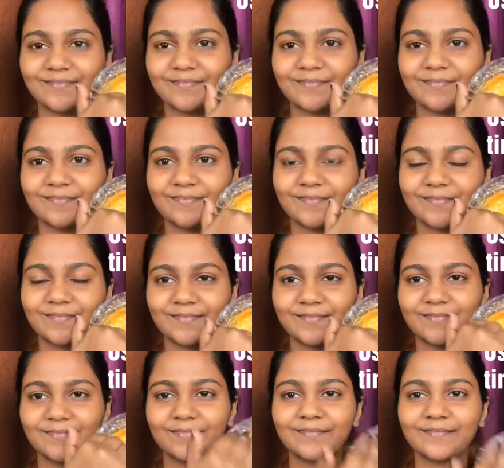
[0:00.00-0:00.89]

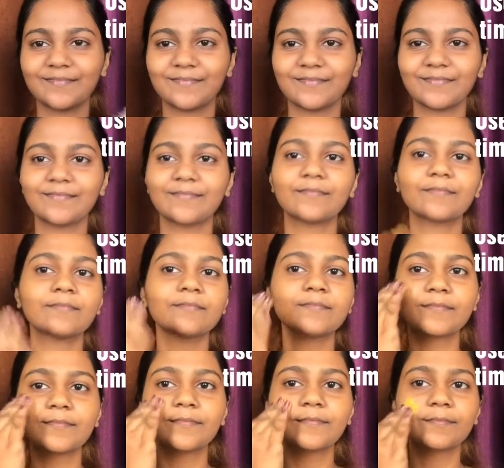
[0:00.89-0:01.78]

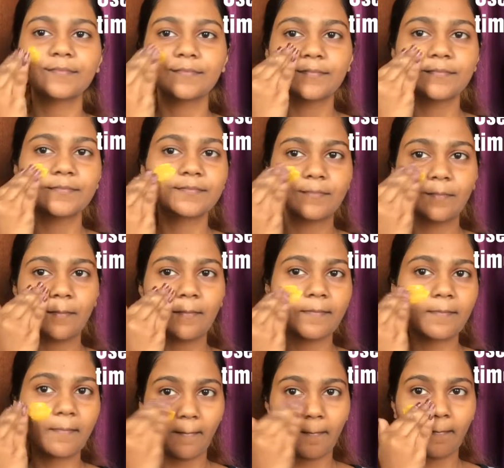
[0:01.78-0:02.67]

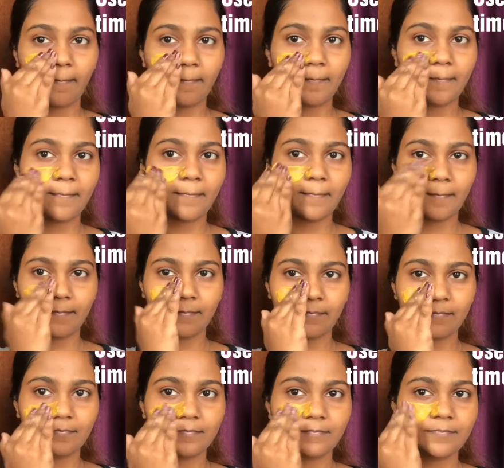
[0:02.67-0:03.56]

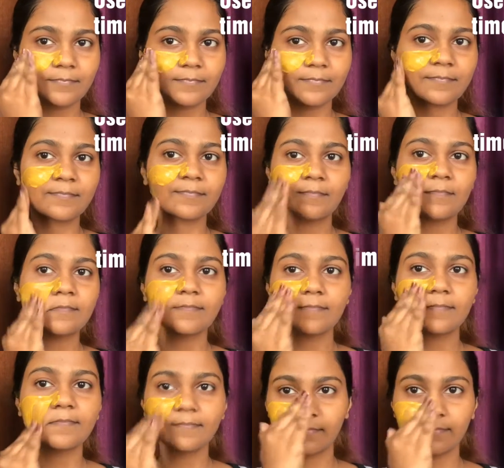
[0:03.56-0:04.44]

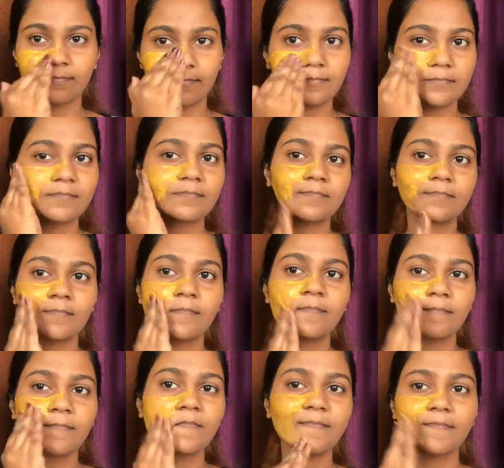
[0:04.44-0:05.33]

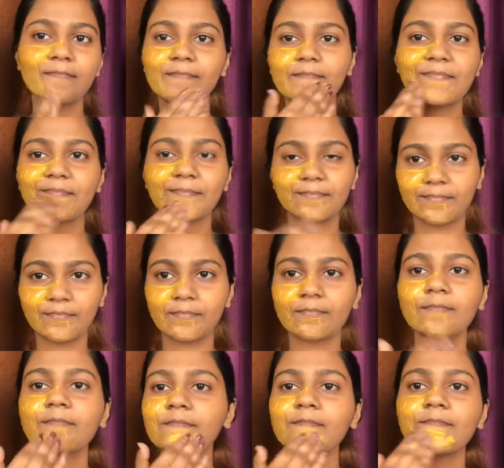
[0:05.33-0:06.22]

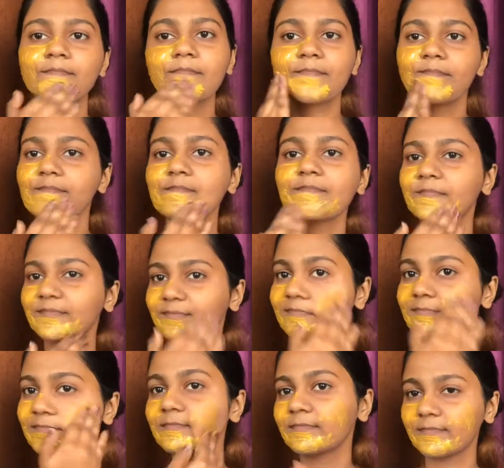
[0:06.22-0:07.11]

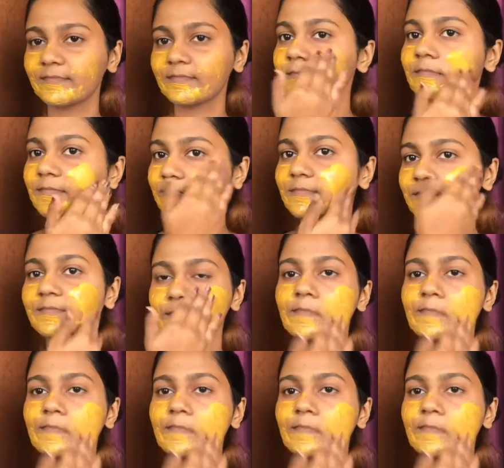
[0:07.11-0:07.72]
Nothing is said.